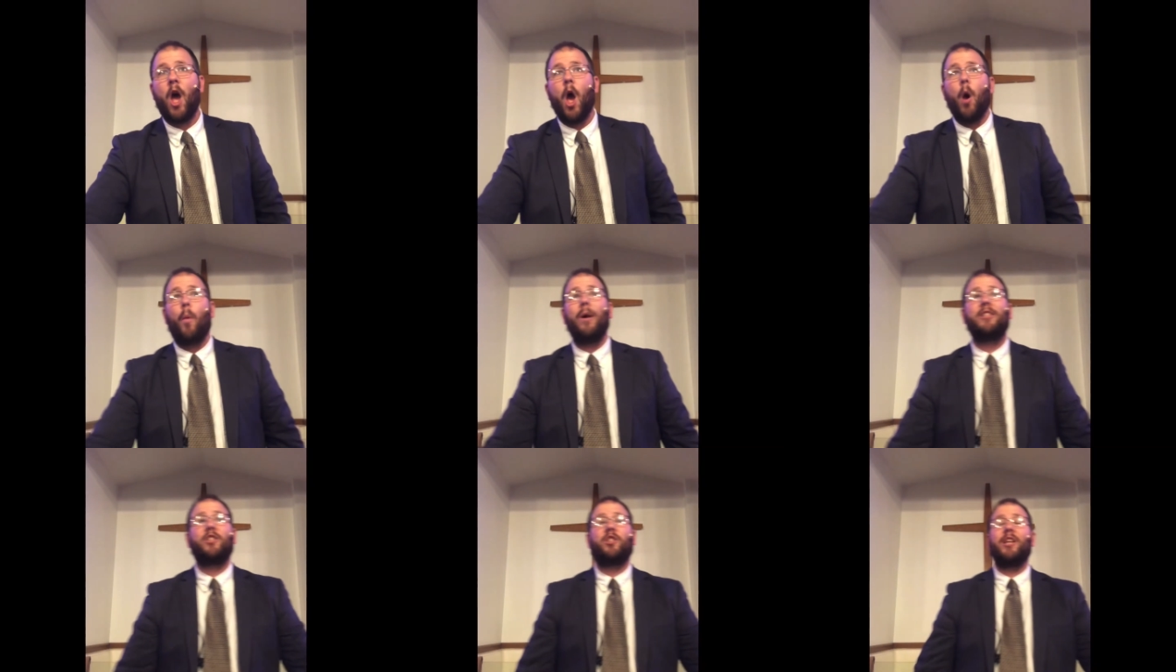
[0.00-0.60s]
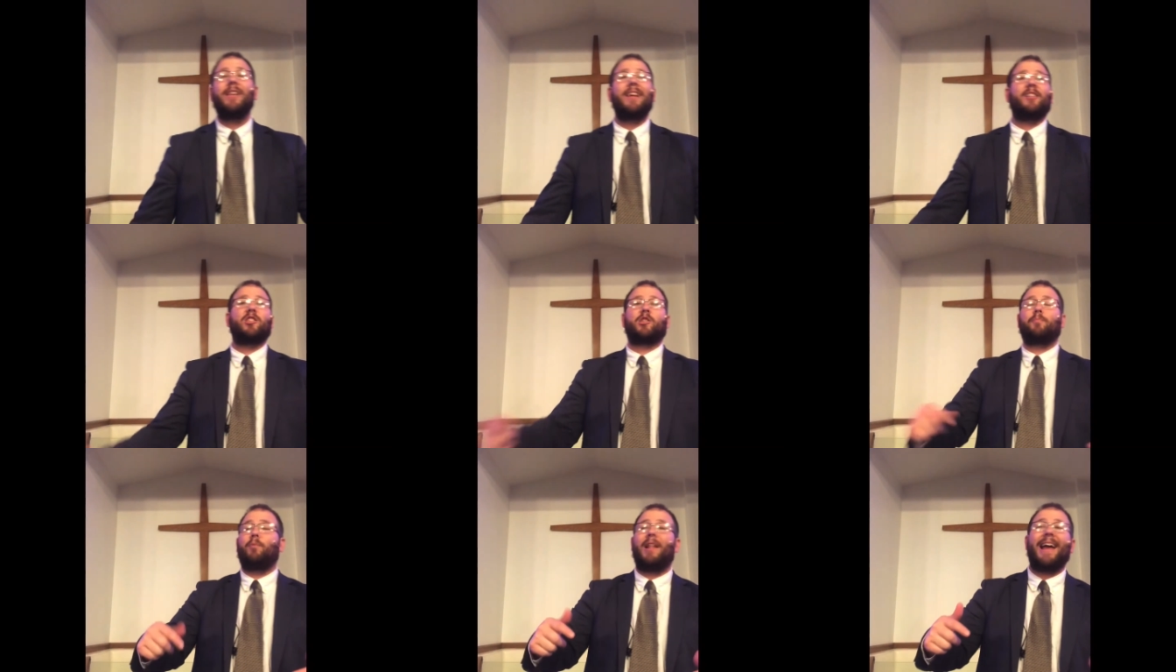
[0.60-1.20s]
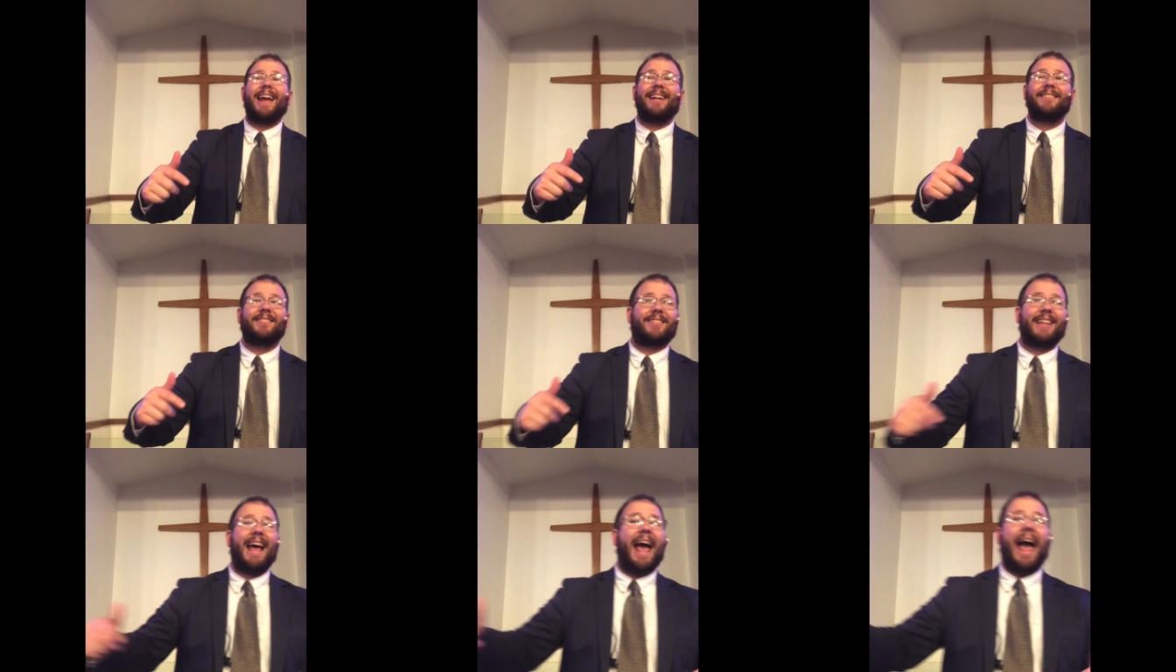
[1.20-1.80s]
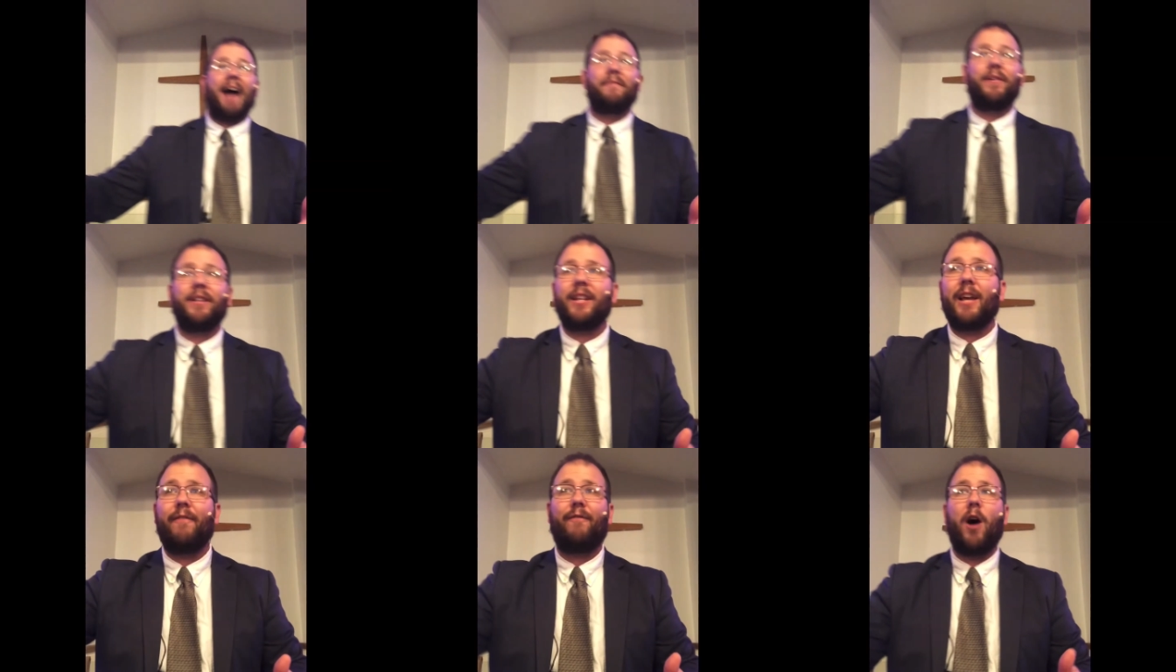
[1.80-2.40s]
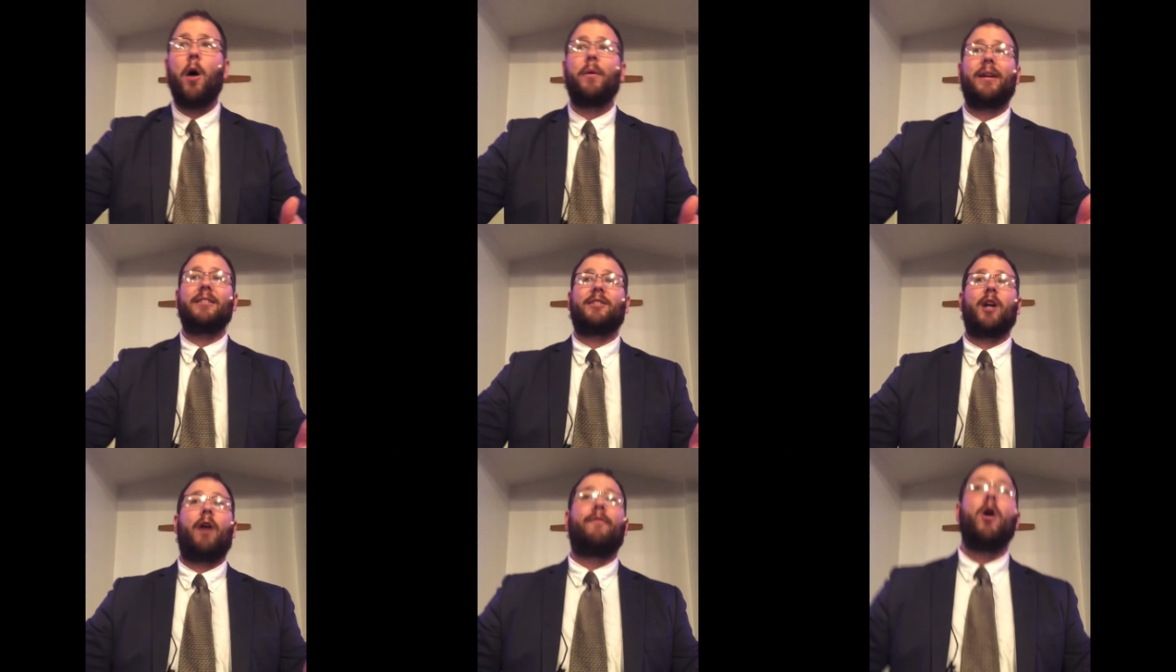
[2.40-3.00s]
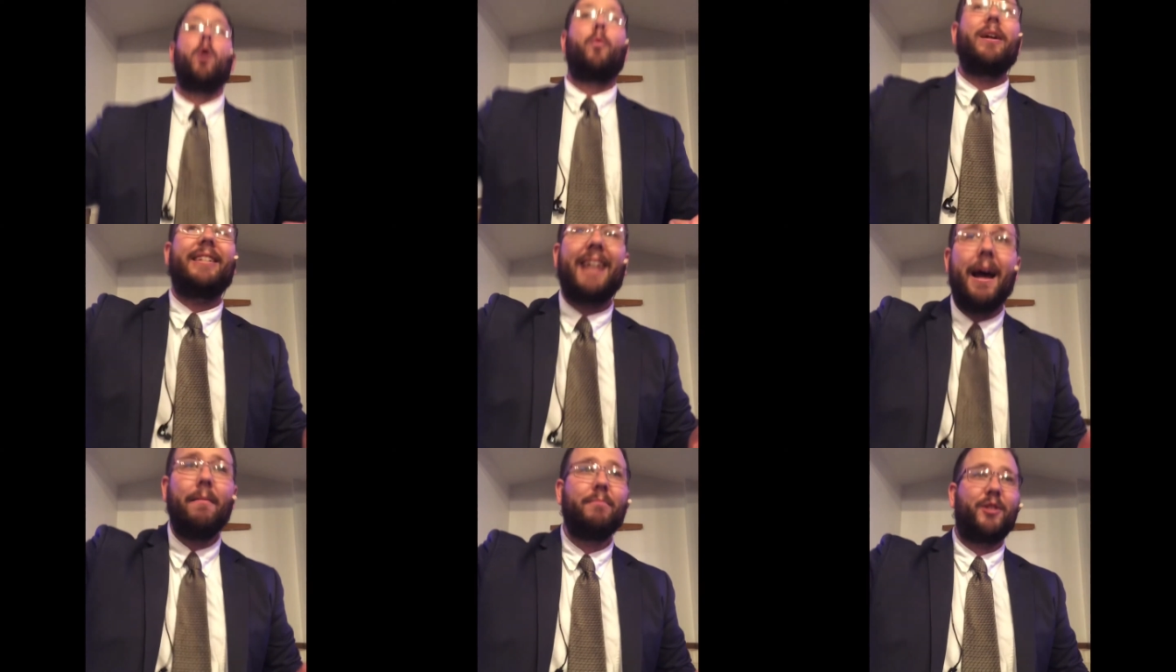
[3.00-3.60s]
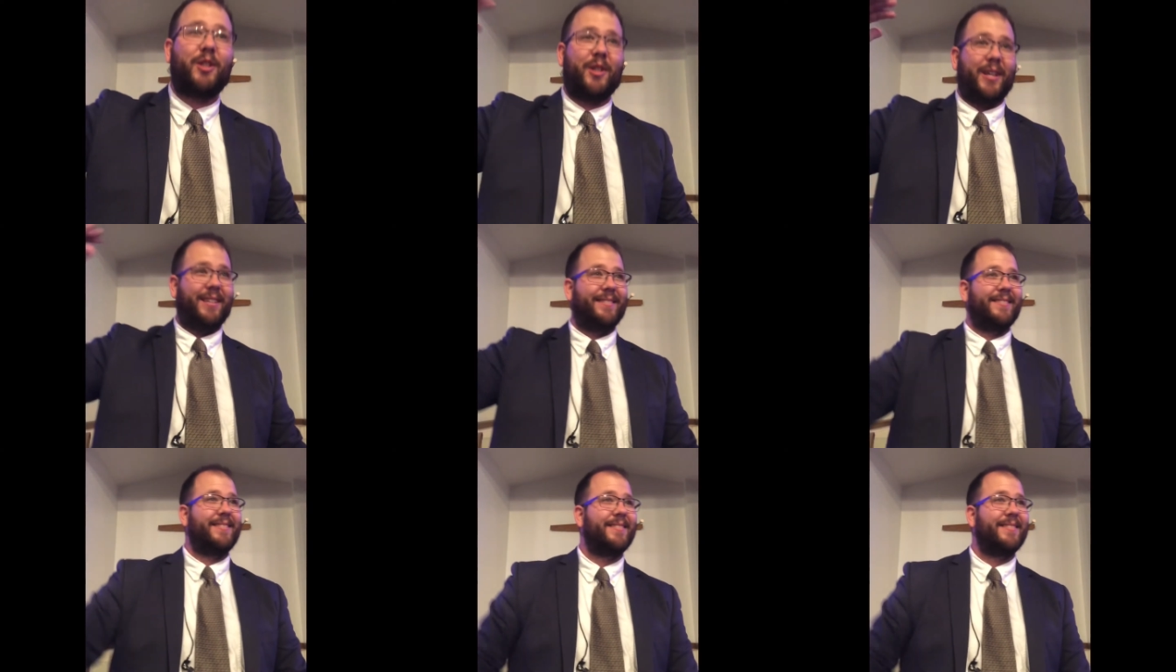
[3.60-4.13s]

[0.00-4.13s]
which then explains the heavenly focus of redemption.